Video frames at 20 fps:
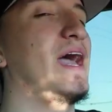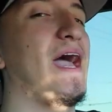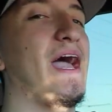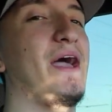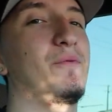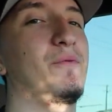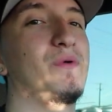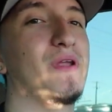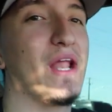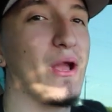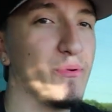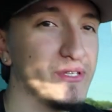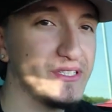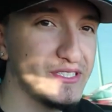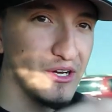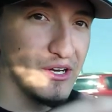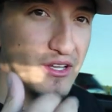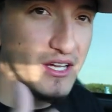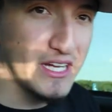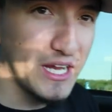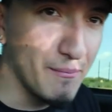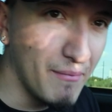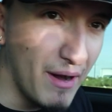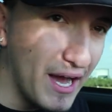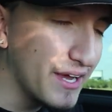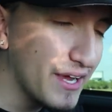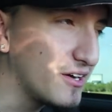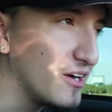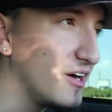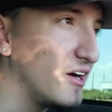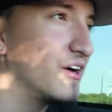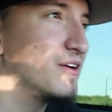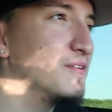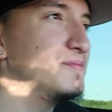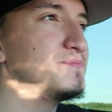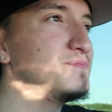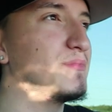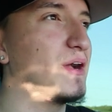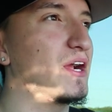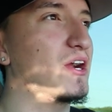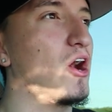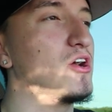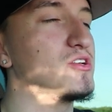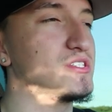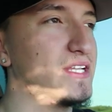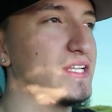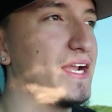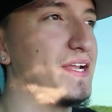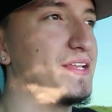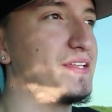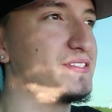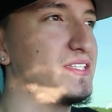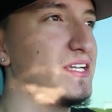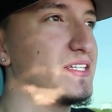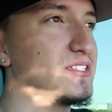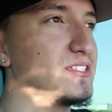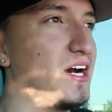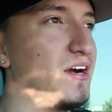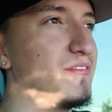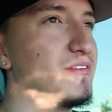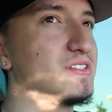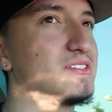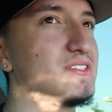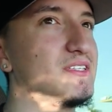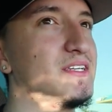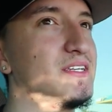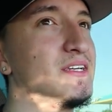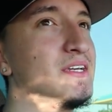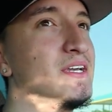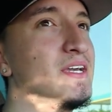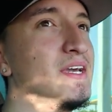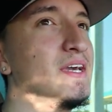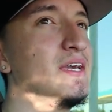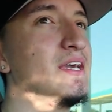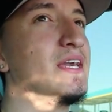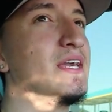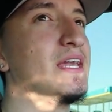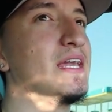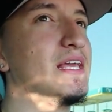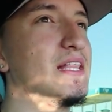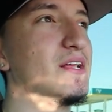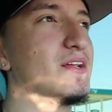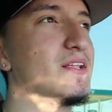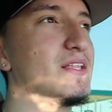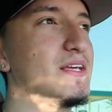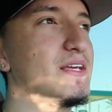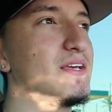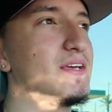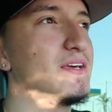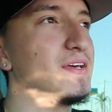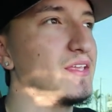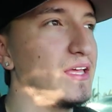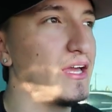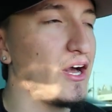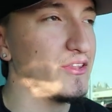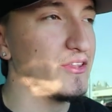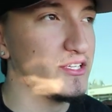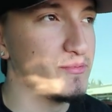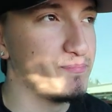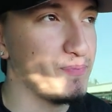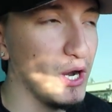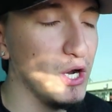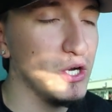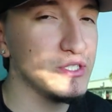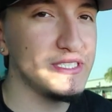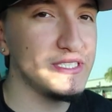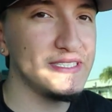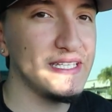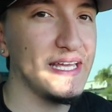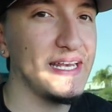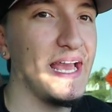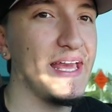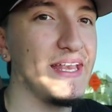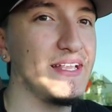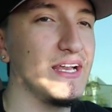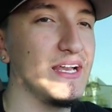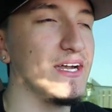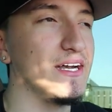And when I went to go look at my car, my car's a ninety-six obviously, he literally, on the post, he said it had